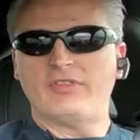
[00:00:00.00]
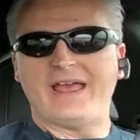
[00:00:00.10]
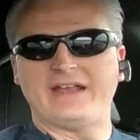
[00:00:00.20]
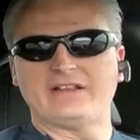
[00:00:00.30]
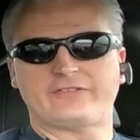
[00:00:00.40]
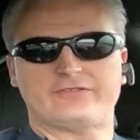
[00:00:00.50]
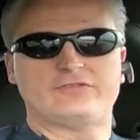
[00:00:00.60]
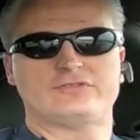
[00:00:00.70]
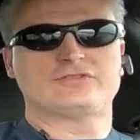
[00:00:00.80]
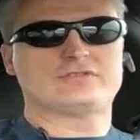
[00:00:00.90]
that it's
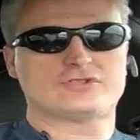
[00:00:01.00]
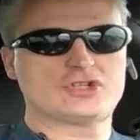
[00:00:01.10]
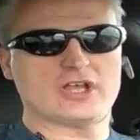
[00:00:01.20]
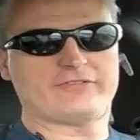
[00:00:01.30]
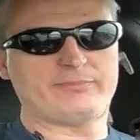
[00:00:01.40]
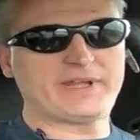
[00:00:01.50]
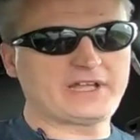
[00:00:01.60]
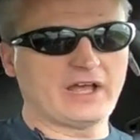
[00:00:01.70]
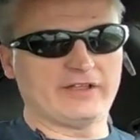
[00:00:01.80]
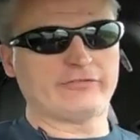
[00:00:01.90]
just
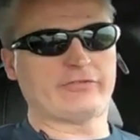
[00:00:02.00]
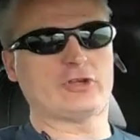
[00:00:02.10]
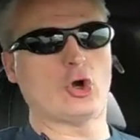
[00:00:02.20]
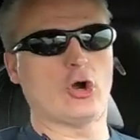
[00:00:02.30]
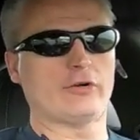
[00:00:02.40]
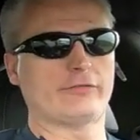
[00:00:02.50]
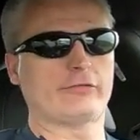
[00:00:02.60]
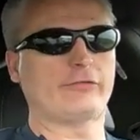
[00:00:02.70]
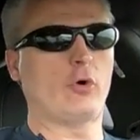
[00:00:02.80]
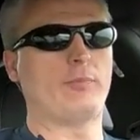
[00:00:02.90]
because the cars
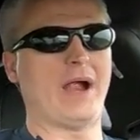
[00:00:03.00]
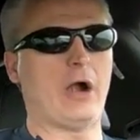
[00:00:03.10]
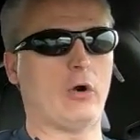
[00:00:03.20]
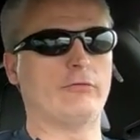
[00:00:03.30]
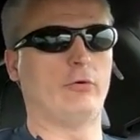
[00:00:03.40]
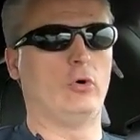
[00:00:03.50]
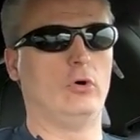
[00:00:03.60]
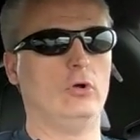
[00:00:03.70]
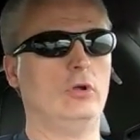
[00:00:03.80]
are so powerful